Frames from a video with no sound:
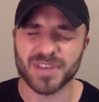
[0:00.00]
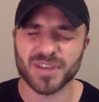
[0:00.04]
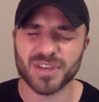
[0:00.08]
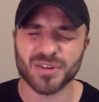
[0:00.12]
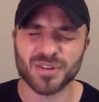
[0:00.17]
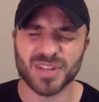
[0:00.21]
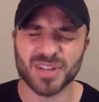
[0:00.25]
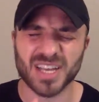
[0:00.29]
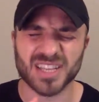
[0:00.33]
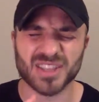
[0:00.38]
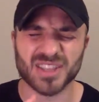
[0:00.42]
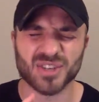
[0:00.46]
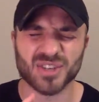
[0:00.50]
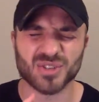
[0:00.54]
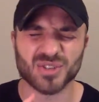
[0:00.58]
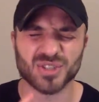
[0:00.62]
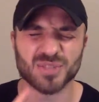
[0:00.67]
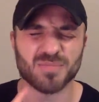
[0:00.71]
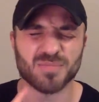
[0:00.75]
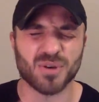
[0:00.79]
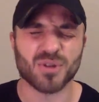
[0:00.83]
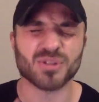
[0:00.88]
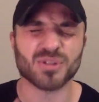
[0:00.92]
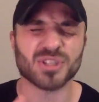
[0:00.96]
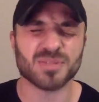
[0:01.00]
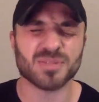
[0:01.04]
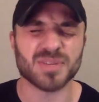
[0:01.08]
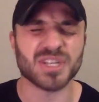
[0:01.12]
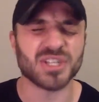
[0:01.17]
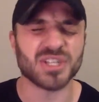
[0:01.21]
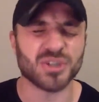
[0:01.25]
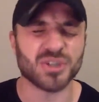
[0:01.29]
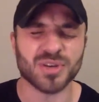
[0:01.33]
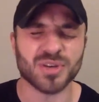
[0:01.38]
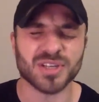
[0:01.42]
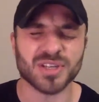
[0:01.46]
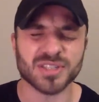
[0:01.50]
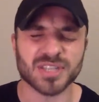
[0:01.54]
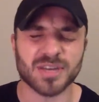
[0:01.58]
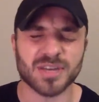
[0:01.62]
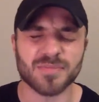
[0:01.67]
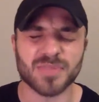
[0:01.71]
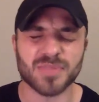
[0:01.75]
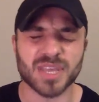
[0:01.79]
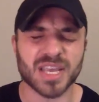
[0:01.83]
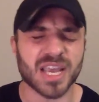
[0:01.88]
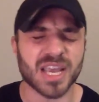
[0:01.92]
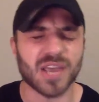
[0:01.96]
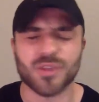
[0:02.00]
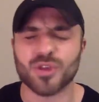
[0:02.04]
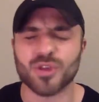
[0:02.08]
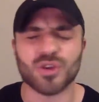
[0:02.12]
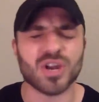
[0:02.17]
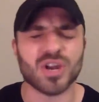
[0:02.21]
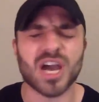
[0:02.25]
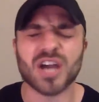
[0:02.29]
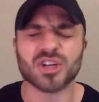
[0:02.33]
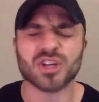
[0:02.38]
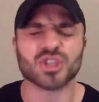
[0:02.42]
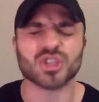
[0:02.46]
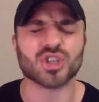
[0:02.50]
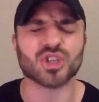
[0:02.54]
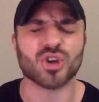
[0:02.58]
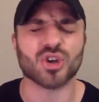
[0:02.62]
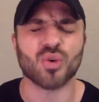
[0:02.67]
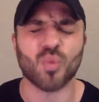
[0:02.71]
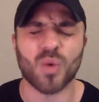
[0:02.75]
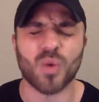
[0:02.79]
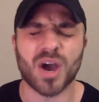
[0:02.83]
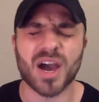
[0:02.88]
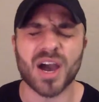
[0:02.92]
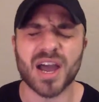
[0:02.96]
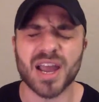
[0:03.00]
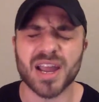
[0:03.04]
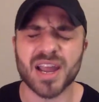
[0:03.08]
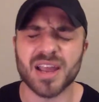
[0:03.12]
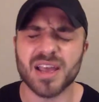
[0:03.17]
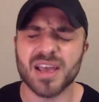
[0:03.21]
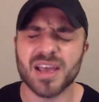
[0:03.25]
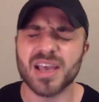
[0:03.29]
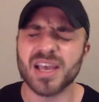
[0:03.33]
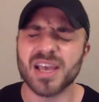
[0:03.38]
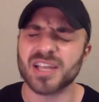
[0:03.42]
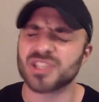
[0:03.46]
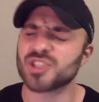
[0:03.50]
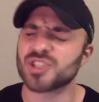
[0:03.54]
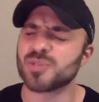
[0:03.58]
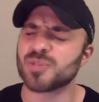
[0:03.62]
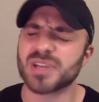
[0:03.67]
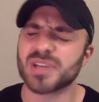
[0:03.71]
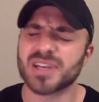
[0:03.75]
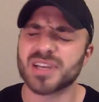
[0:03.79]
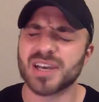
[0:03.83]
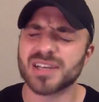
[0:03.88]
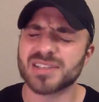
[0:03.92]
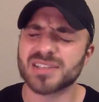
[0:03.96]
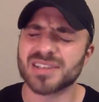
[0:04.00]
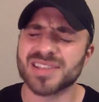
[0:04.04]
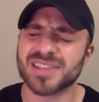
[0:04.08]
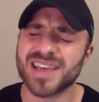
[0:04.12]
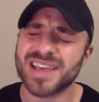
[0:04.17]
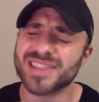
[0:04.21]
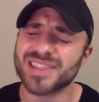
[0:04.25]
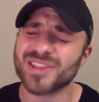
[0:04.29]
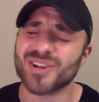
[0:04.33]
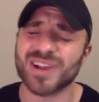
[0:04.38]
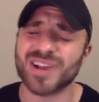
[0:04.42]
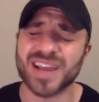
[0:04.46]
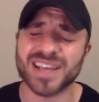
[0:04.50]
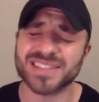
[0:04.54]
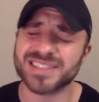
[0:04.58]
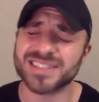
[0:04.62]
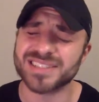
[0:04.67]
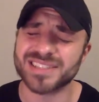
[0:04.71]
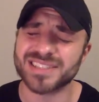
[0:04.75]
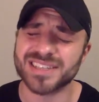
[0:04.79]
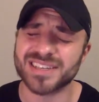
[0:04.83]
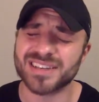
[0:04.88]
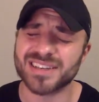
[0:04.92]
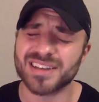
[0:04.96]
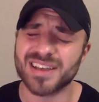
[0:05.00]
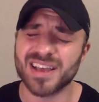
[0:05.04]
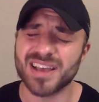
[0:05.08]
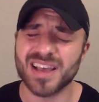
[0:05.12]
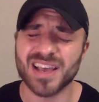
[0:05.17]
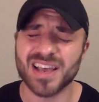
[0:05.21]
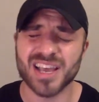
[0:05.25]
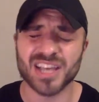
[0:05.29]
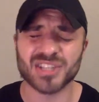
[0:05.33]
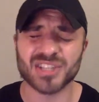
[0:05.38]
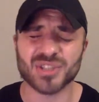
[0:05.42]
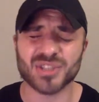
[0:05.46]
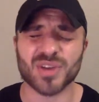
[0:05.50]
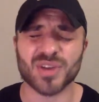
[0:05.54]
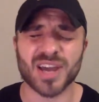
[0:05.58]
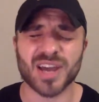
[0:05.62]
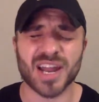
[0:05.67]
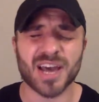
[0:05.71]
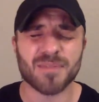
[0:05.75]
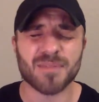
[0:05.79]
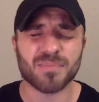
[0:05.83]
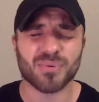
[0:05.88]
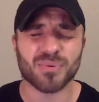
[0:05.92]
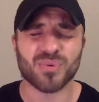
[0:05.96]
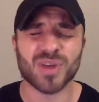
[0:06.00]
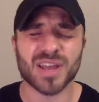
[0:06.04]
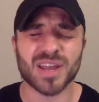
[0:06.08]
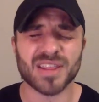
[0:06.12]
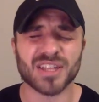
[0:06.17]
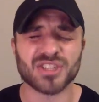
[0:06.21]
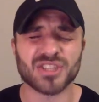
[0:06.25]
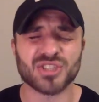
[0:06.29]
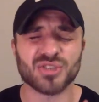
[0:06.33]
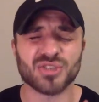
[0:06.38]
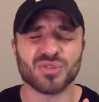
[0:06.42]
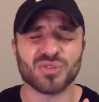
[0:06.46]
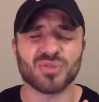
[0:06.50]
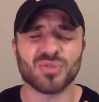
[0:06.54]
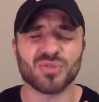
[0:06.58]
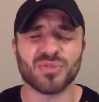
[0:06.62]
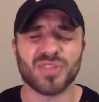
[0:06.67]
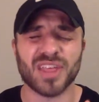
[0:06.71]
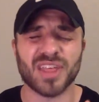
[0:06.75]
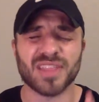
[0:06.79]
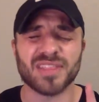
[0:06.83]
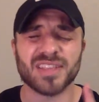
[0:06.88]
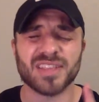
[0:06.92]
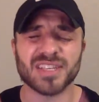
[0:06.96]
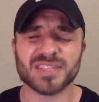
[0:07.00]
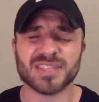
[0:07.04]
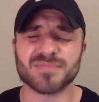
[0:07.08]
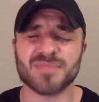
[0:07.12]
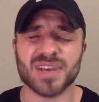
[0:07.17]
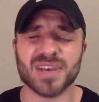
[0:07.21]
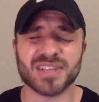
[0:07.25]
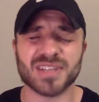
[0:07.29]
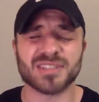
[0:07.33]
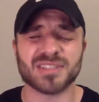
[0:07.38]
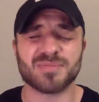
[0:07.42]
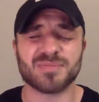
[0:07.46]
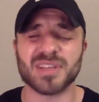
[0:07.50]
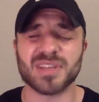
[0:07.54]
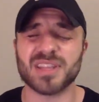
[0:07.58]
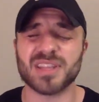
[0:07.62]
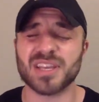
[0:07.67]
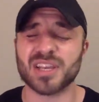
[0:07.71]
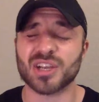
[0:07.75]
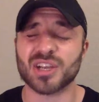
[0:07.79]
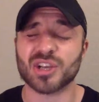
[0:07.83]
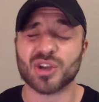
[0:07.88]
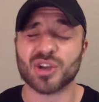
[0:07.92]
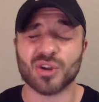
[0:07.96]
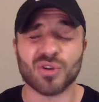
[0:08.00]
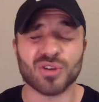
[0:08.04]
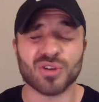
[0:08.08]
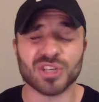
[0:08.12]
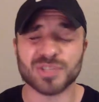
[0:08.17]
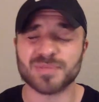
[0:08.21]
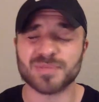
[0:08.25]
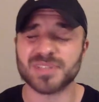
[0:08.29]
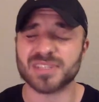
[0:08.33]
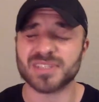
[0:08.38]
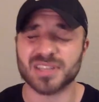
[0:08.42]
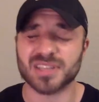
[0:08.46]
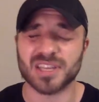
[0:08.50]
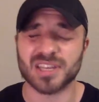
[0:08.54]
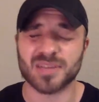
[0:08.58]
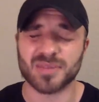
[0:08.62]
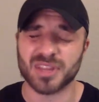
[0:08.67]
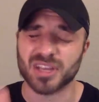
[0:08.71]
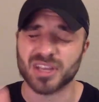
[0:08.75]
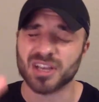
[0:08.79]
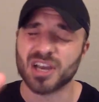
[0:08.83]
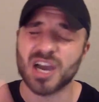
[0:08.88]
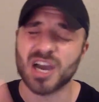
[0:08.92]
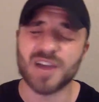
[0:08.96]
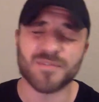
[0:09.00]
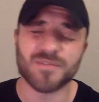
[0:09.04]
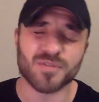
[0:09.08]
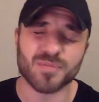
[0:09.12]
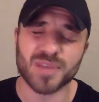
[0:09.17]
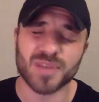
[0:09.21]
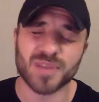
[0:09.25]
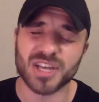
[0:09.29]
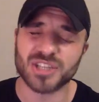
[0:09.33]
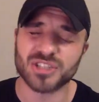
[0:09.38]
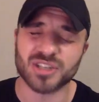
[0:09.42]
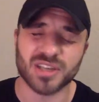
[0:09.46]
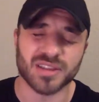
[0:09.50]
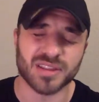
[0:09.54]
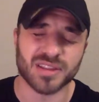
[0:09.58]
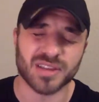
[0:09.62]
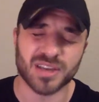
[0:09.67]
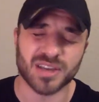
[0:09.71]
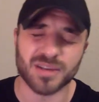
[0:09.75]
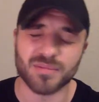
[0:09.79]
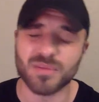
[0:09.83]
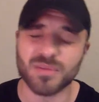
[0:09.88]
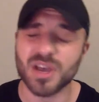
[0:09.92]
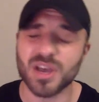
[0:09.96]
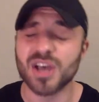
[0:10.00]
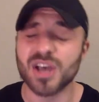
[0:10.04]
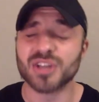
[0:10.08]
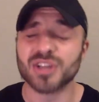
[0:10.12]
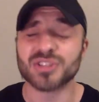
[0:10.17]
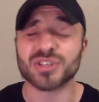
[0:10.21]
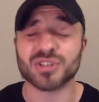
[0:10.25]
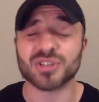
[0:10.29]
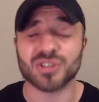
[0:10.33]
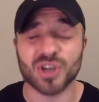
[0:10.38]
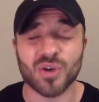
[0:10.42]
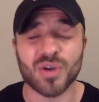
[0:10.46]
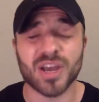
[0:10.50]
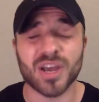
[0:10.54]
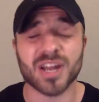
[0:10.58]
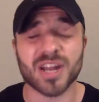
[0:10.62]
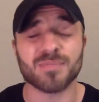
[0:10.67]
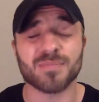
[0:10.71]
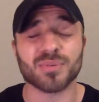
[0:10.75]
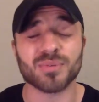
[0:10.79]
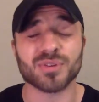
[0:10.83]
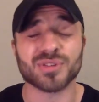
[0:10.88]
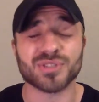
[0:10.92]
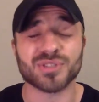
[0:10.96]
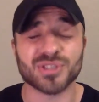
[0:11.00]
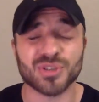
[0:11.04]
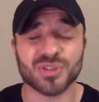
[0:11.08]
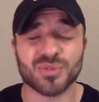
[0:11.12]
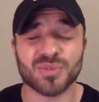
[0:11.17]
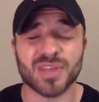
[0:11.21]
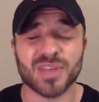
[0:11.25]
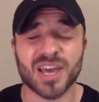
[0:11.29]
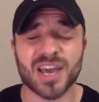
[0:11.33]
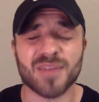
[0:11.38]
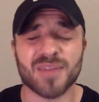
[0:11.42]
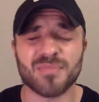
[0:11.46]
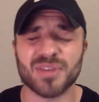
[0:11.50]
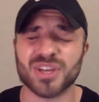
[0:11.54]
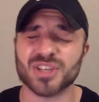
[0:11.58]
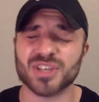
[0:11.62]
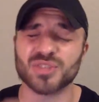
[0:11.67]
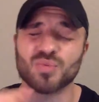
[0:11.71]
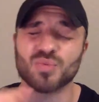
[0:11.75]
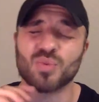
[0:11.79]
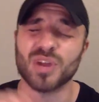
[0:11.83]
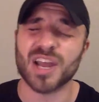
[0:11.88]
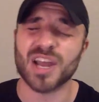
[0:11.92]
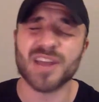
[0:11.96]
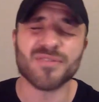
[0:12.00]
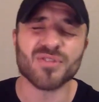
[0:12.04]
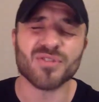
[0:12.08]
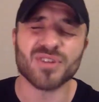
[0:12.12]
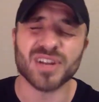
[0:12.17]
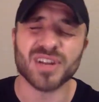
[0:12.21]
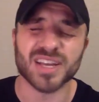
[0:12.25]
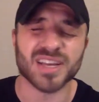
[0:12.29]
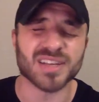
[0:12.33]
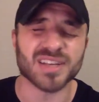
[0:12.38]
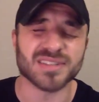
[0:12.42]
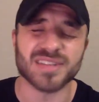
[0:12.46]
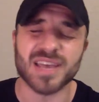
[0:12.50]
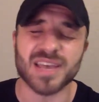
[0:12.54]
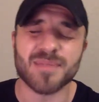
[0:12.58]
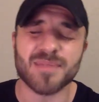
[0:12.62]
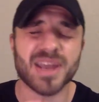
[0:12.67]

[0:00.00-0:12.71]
feel like they're supposed to be doing something and they're not sure why. And so because of that, they're hesitant. So God, I pray that this message be the encouragement to them and the confirmation in them to go ahead and pursue that, because whatever it is, they may not know